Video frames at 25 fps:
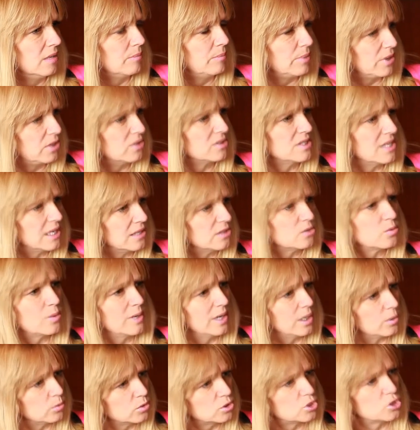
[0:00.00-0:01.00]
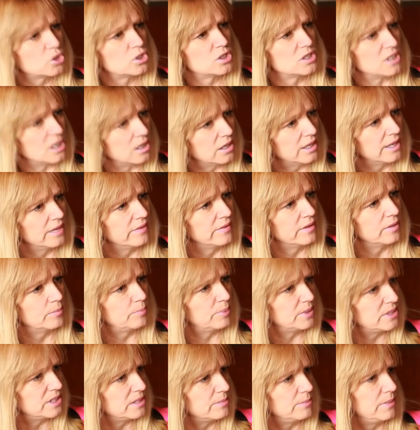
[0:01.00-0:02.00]
Because that's when I was stuck in the
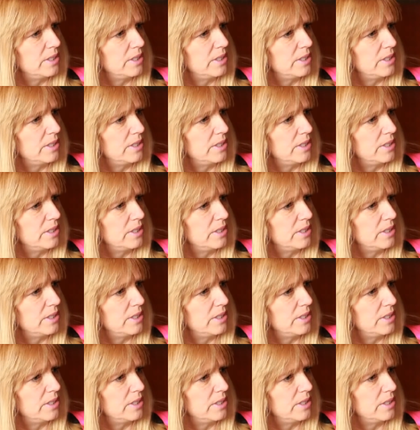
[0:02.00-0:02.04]
pity